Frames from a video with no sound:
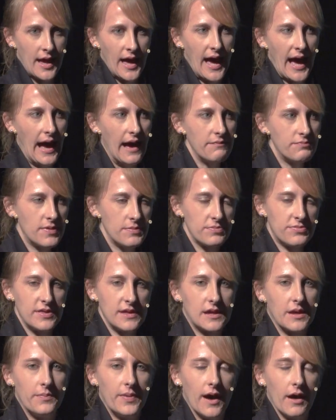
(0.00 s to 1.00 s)
have them
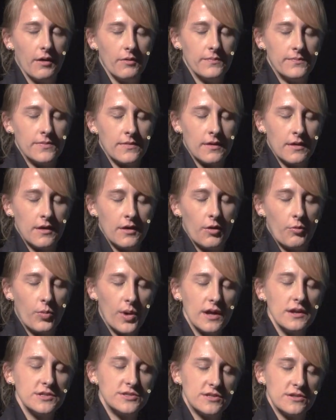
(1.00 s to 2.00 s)
think about
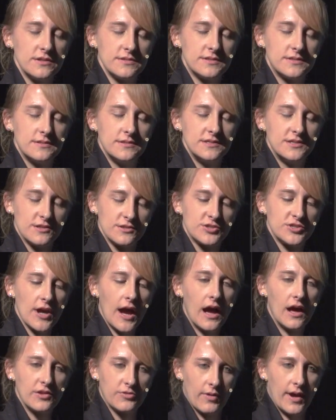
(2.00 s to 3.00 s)
where is your, your
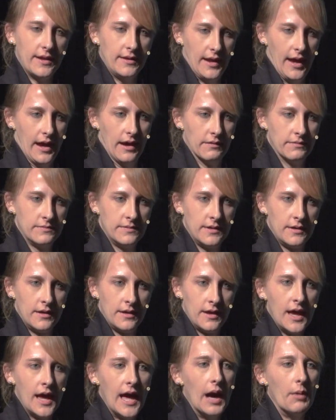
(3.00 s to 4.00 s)
child right now
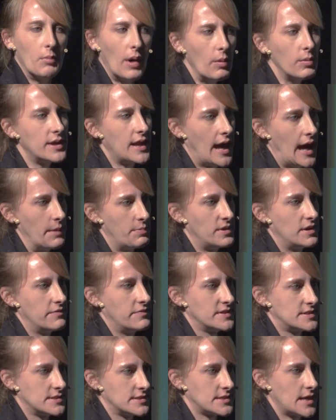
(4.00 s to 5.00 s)
and what would happen if
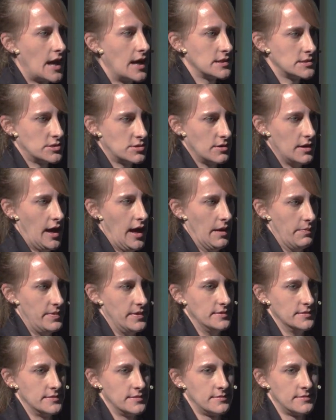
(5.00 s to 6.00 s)
a disaster
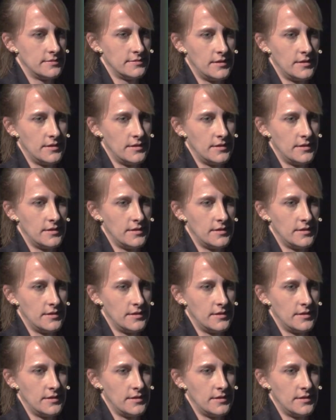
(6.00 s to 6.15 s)
happened?